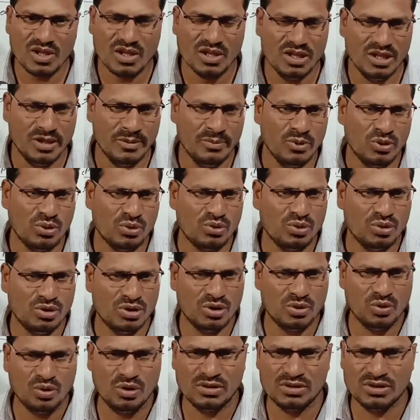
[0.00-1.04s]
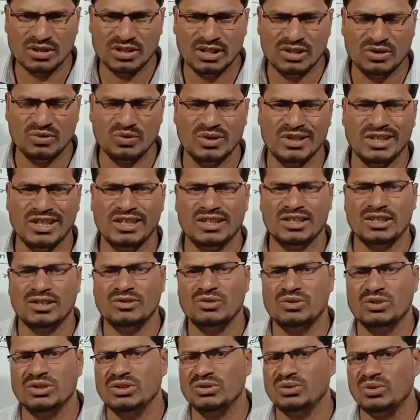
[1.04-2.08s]
If you cool the water, it will get
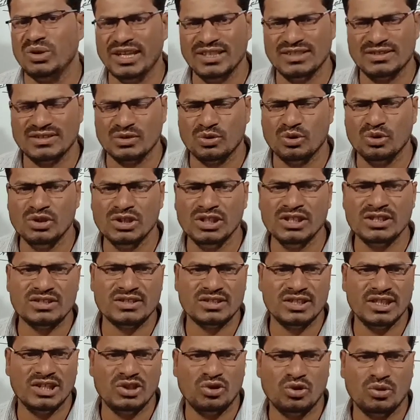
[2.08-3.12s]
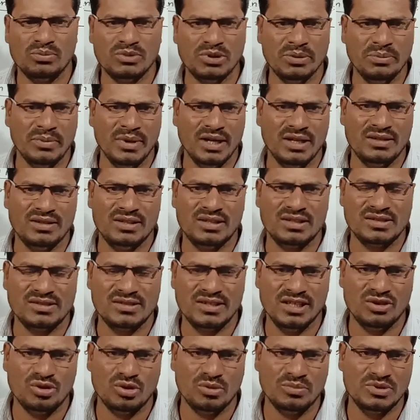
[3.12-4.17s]
converted into ice. Only state of the matter,
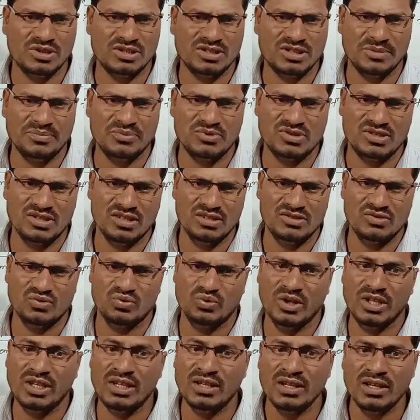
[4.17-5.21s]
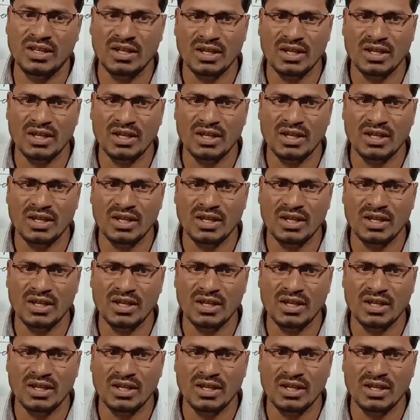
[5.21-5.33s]
state of the substance will